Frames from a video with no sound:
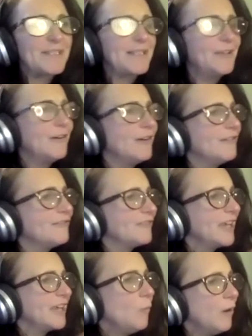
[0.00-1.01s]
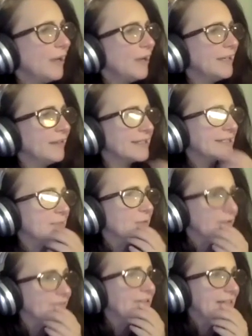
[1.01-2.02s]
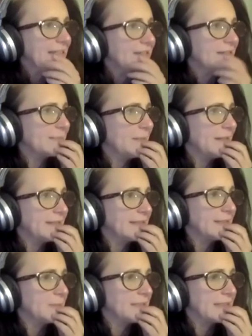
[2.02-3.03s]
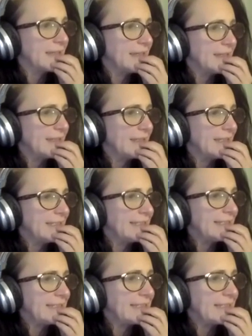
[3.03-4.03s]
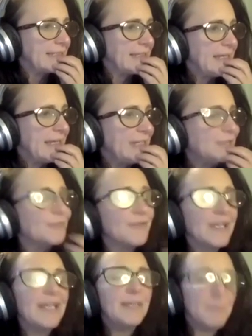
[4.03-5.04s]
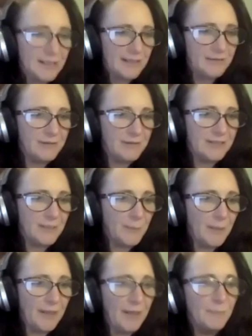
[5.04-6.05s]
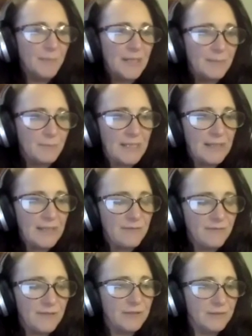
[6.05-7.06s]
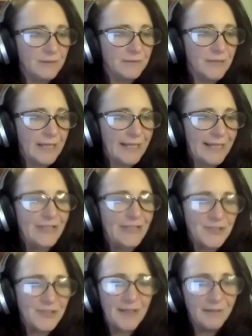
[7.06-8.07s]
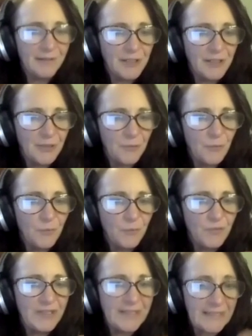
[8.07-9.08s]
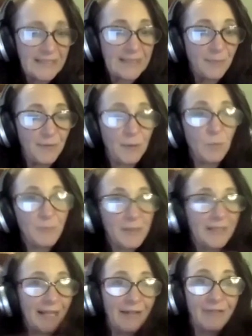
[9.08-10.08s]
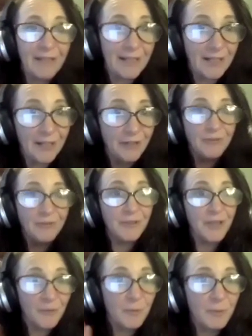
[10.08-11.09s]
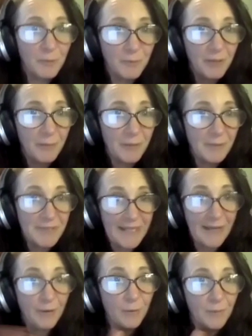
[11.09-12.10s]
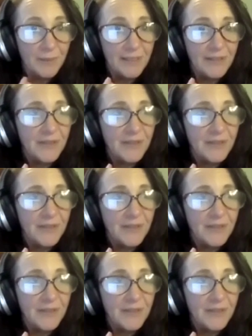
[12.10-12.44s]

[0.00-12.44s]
a lot of what I really liked about it was that it sort of allayed my guilt a little bit and made me feel, as you say, like, you know, this is something we've been carrying alone that other people might be able to help with.